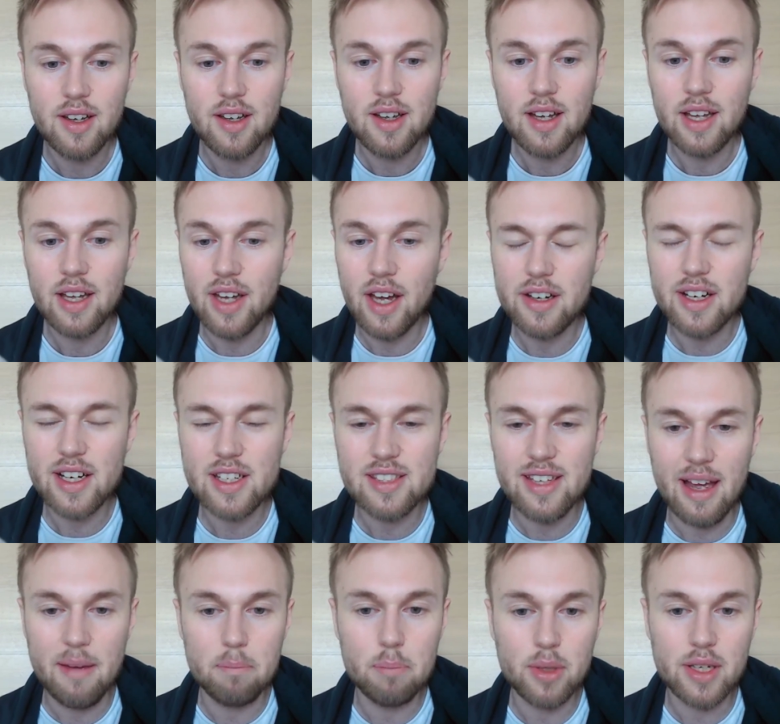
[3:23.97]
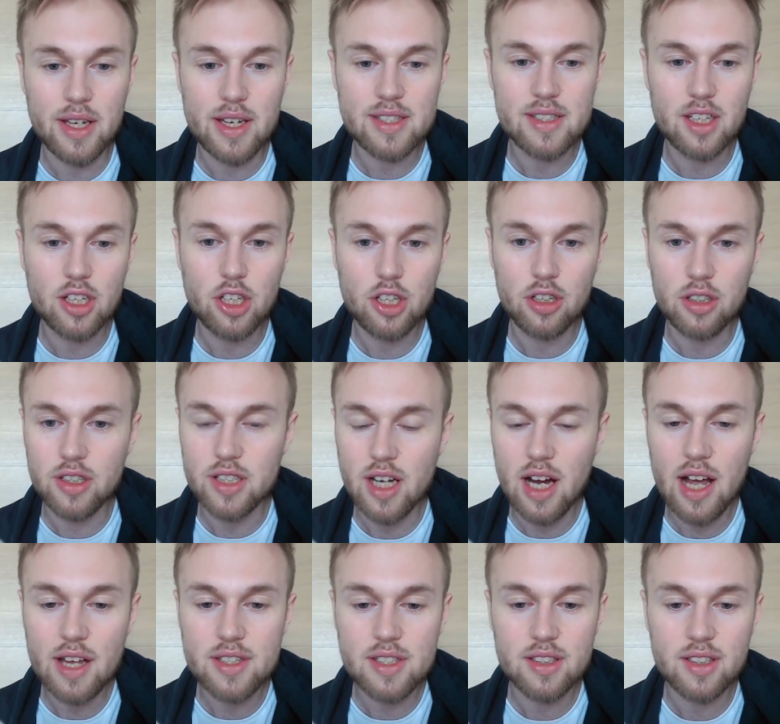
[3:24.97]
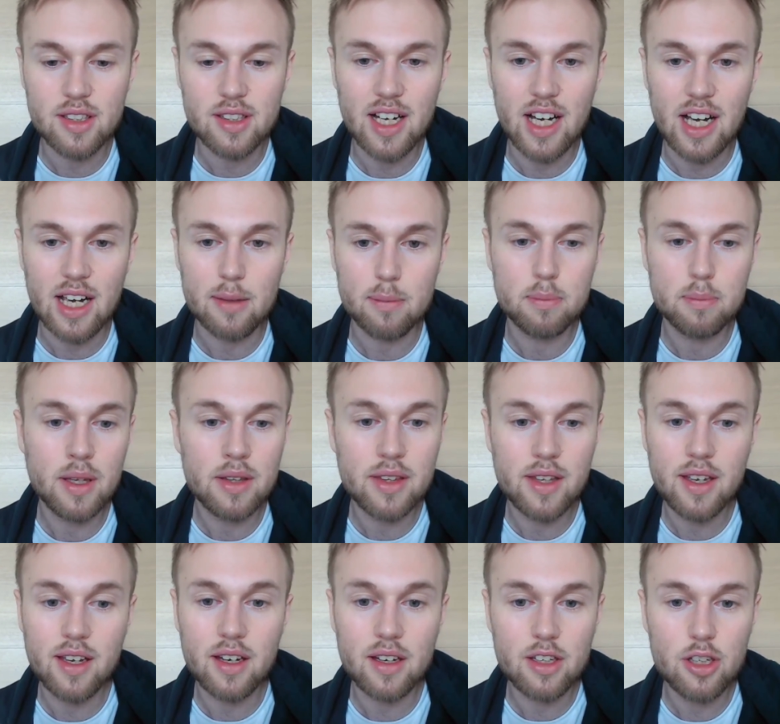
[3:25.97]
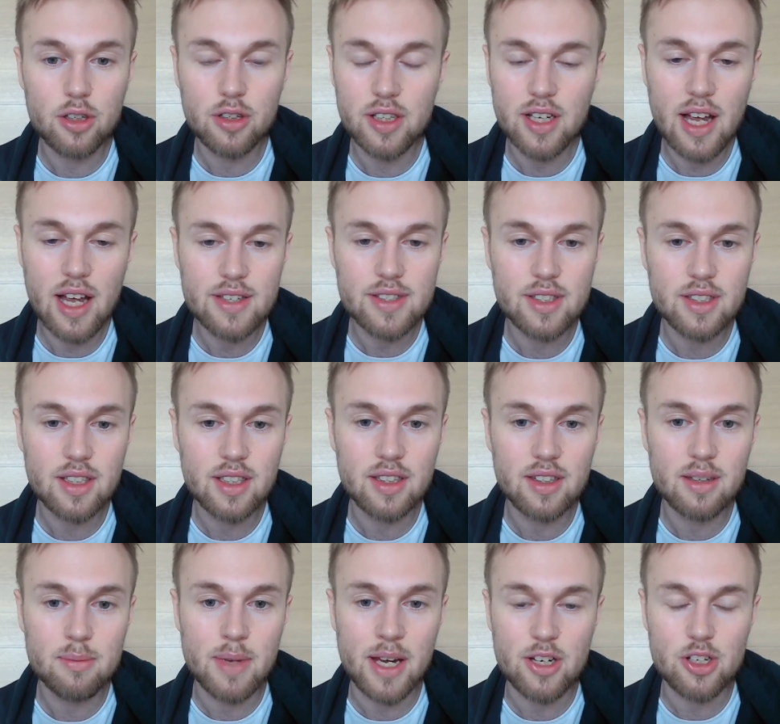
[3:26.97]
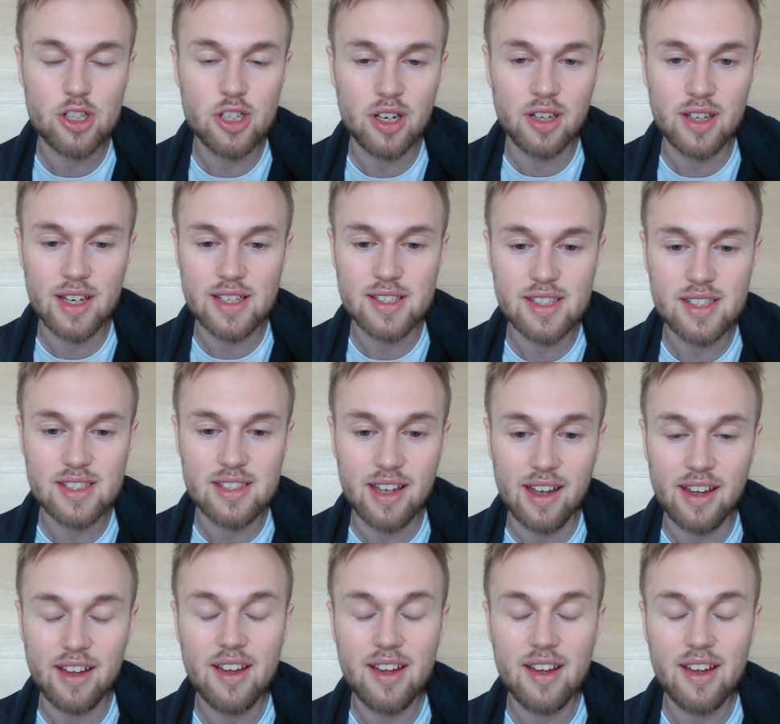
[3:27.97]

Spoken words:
Another example is the curiosity type, and the curiosity dimension is